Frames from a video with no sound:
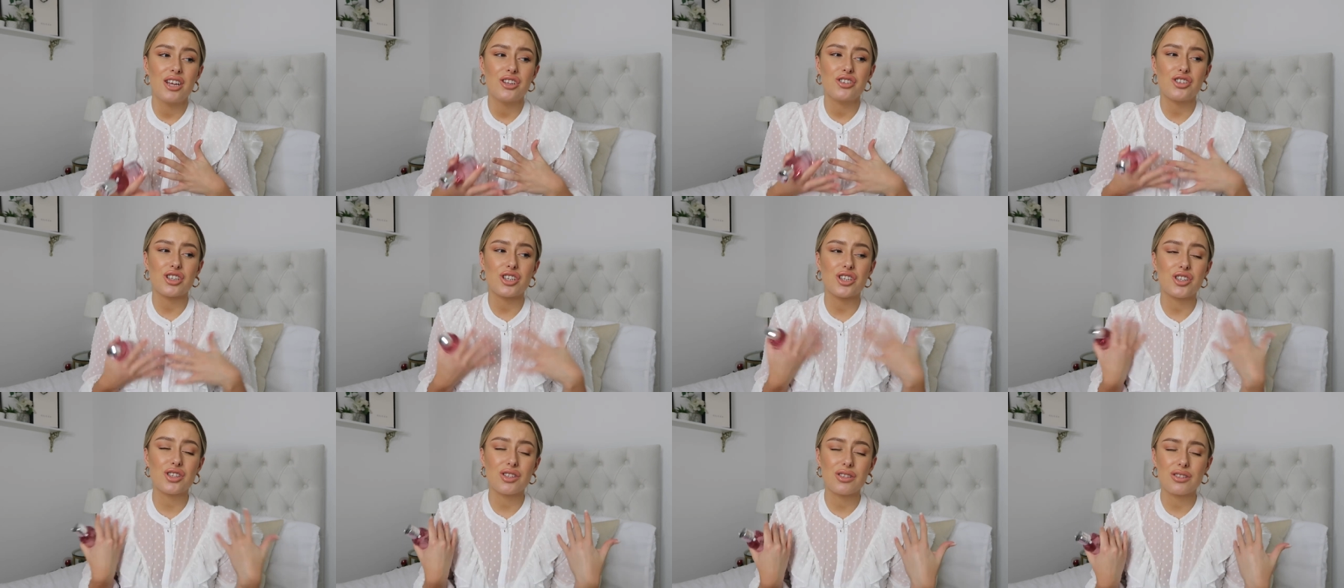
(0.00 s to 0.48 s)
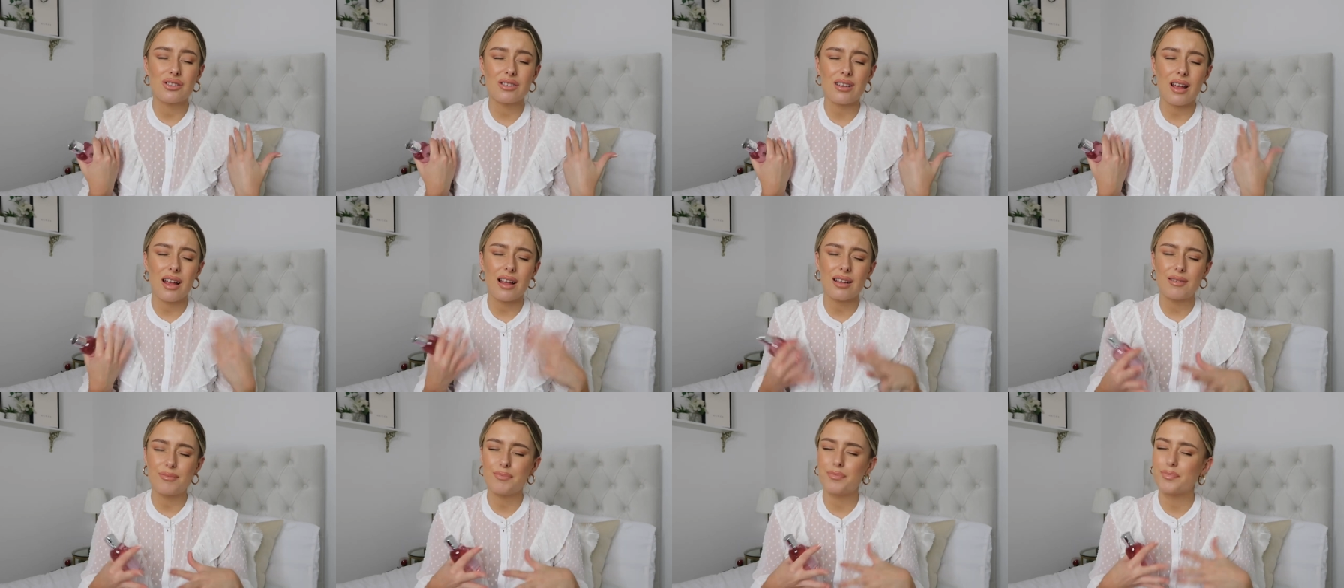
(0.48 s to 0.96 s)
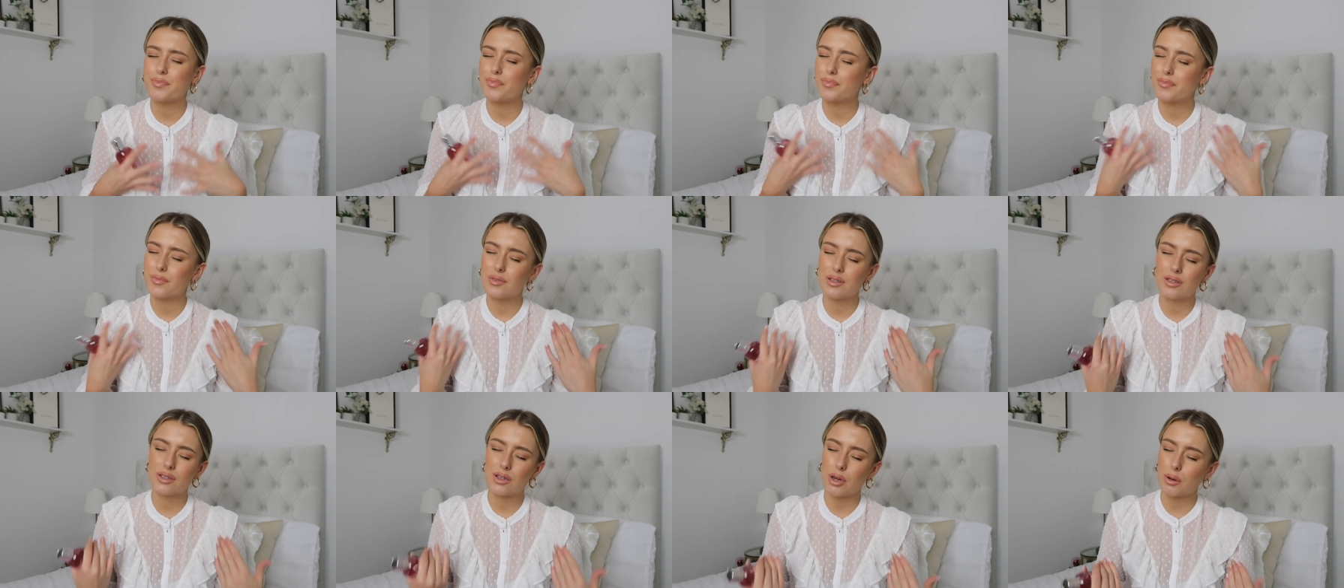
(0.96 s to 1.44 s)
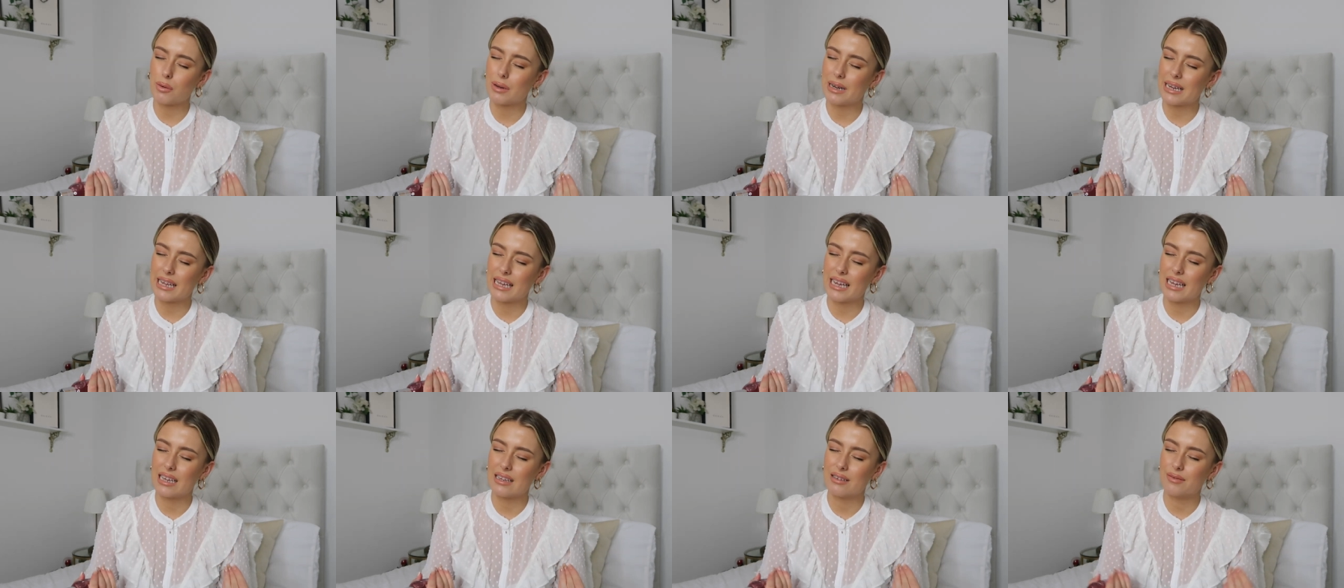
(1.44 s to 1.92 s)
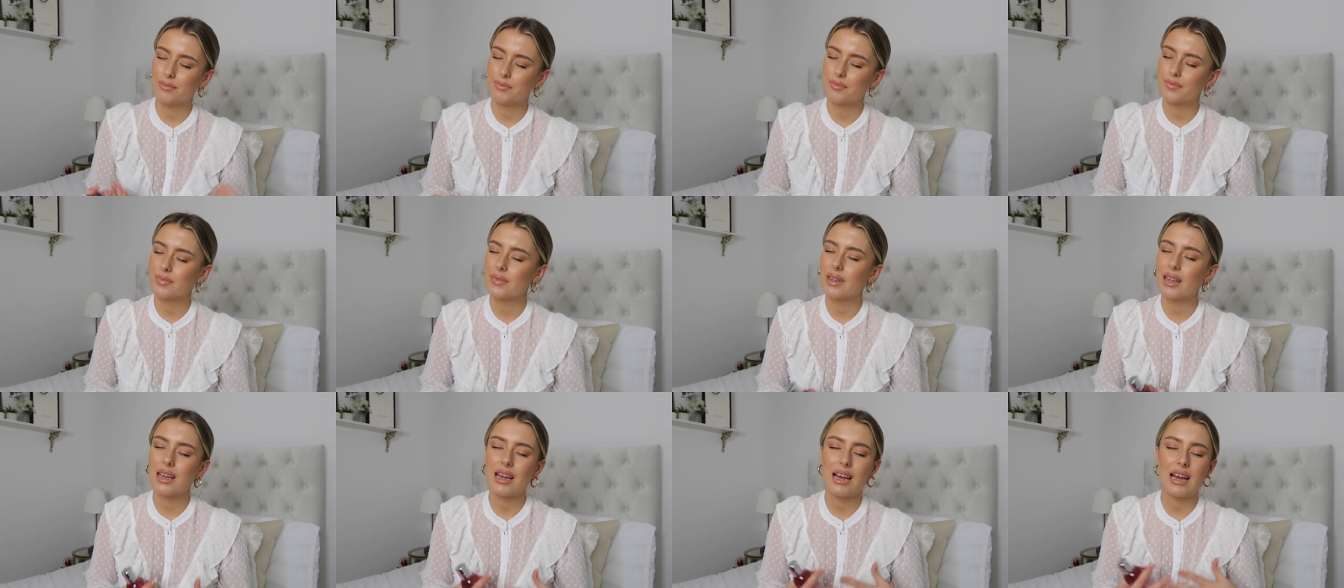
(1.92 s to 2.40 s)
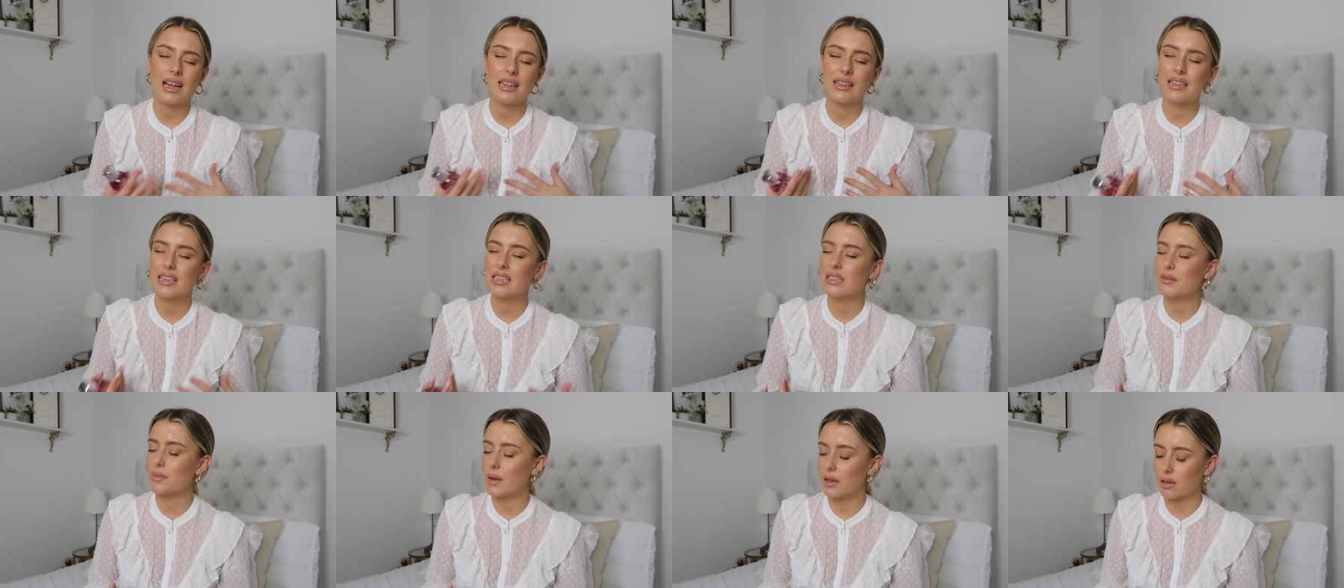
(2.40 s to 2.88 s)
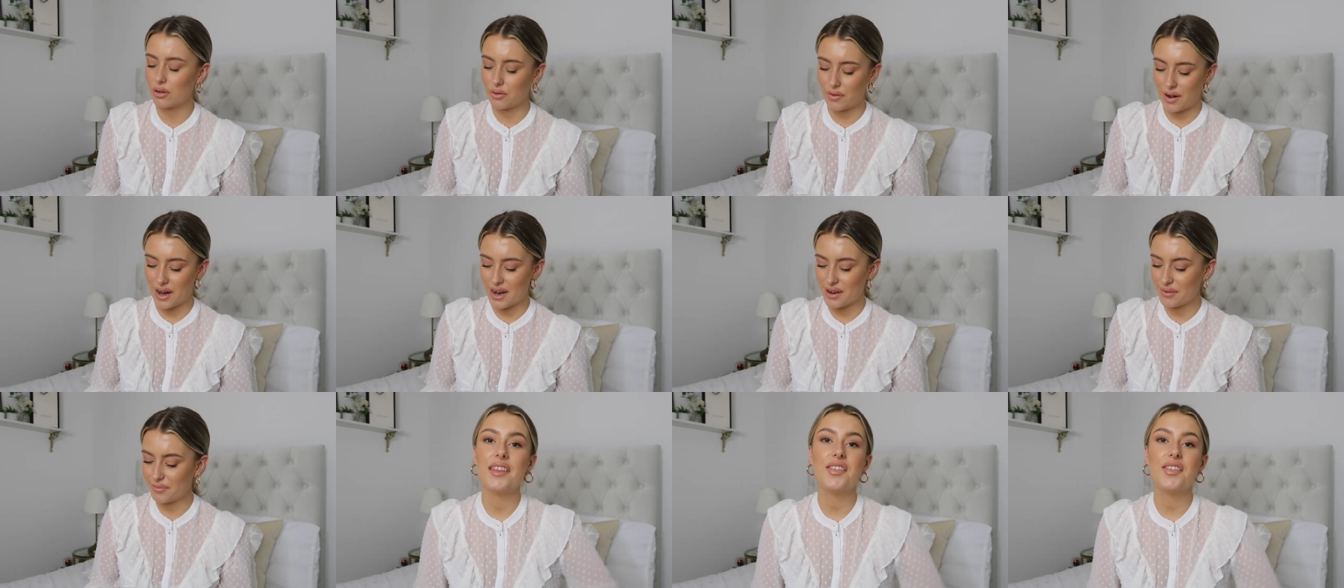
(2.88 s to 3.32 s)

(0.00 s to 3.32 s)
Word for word: just so clean and they smell great.